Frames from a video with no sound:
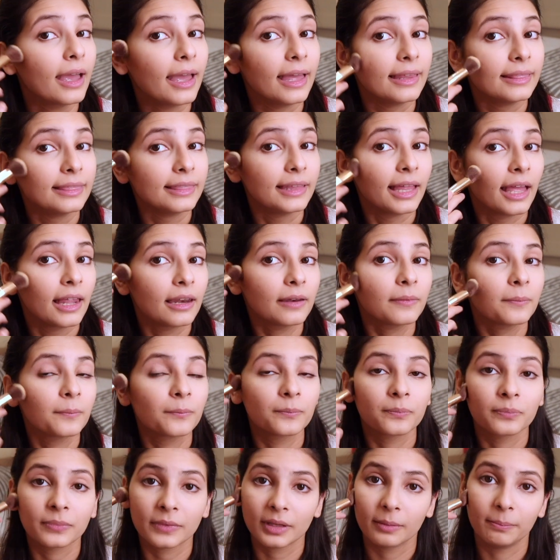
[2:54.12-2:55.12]
and then
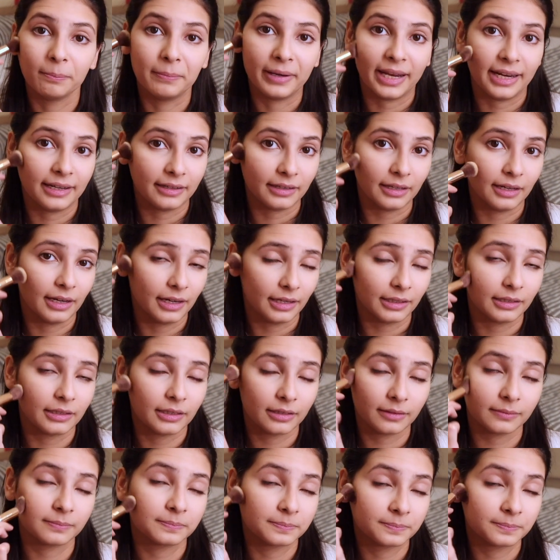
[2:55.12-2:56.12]
blending it.